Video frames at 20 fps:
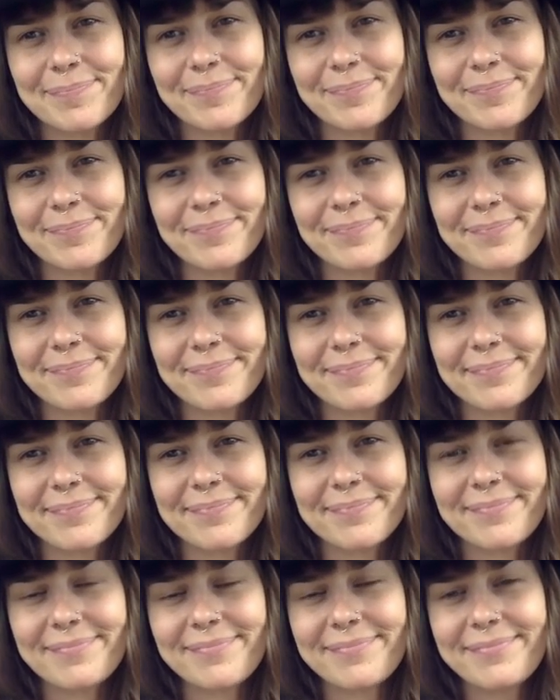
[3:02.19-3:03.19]

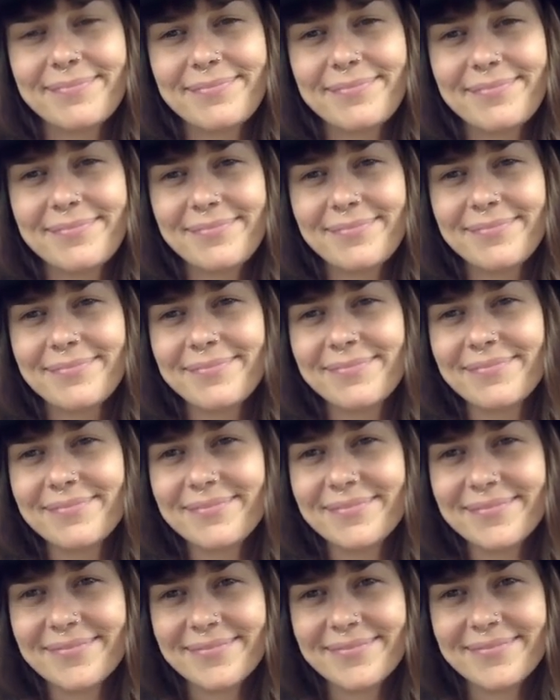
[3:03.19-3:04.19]

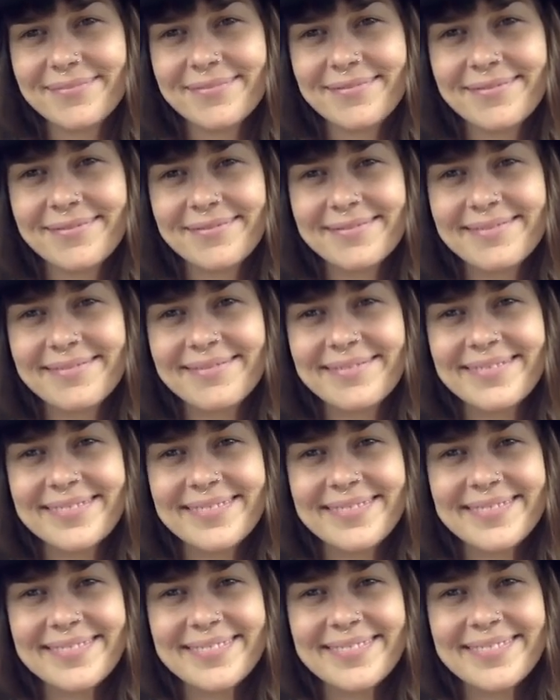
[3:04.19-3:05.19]

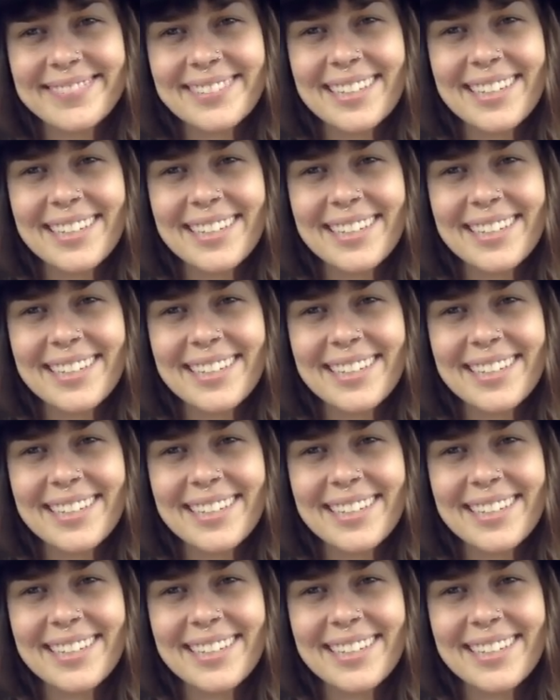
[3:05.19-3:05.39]
[no speech]